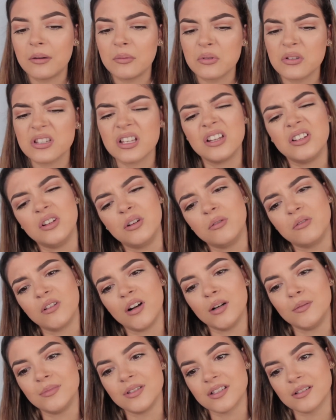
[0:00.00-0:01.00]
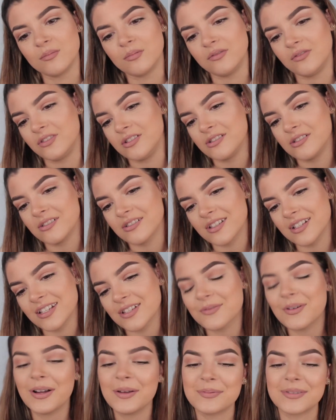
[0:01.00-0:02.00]
It looks like no one comments on my videos, and
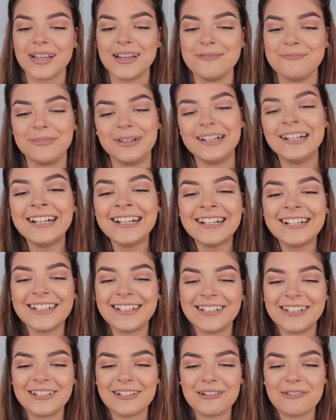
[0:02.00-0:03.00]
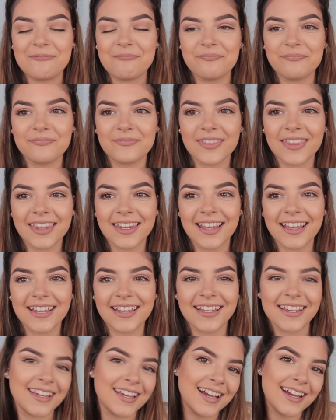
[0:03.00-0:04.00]
it's quite upsetting. But
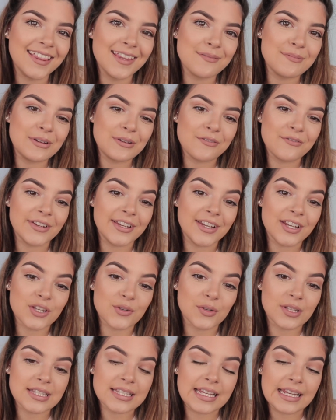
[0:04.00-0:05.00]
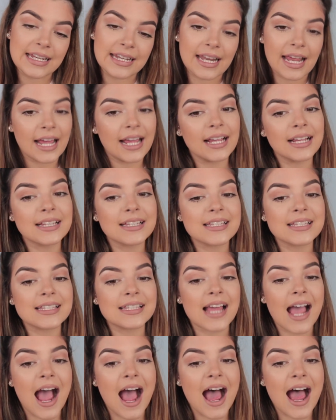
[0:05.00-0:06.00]
yeah, let me know what videos you want to see
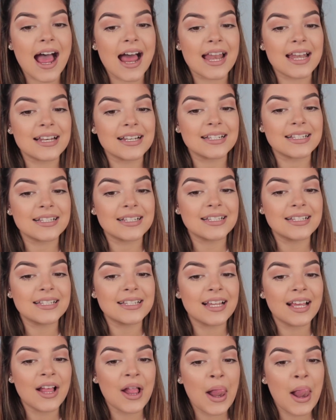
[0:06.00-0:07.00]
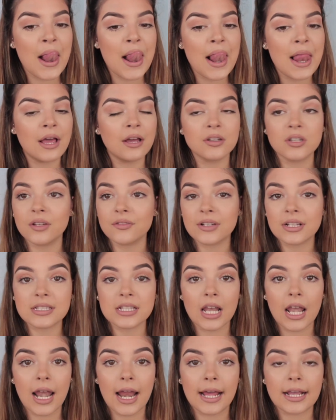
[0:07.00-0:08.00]
next, and don't forget
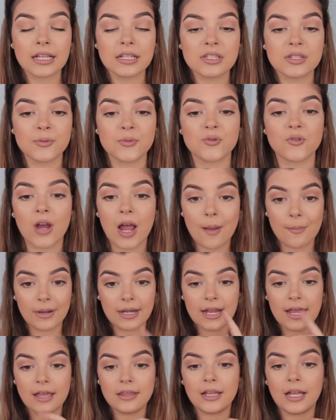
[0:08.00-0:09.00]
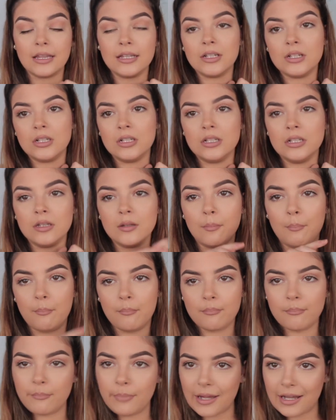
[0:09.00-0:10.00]
to like and subscribe and hit that little
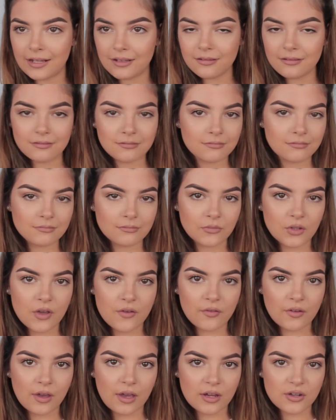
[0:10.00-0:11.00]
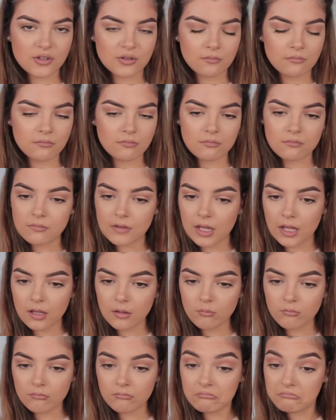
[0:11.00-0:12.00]
bell notification
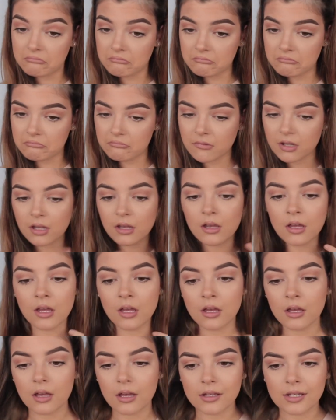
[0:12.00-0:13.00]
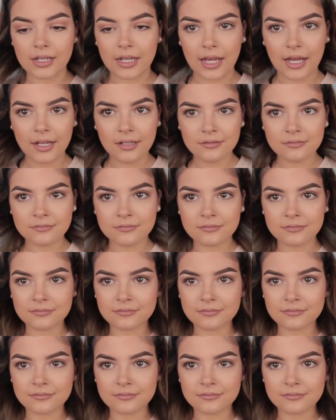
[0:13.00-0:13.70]
thing. Yeah.